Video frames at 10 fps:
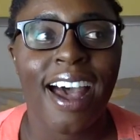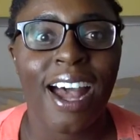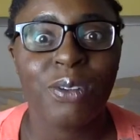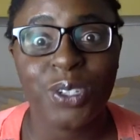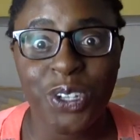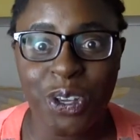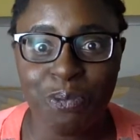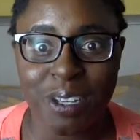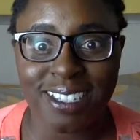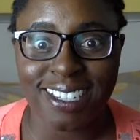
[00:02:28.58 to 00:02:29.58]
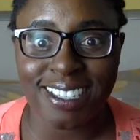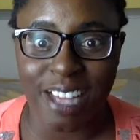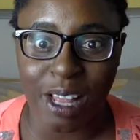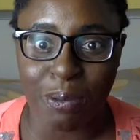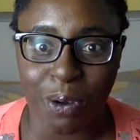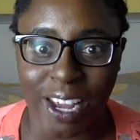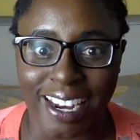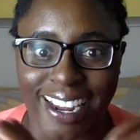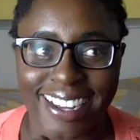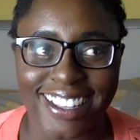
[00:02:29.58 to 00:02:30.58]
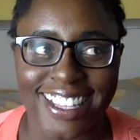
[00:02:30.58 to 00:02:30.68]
I was too busy celebrating